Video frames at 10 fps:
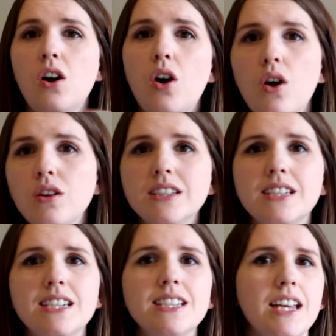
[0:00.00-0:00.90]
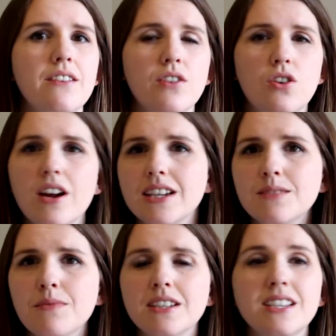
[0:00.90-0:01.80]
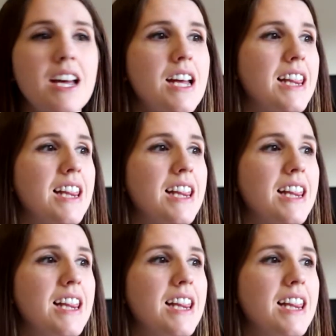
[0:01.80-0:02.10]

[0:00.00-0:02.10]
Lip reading: holidays, like for Christmas,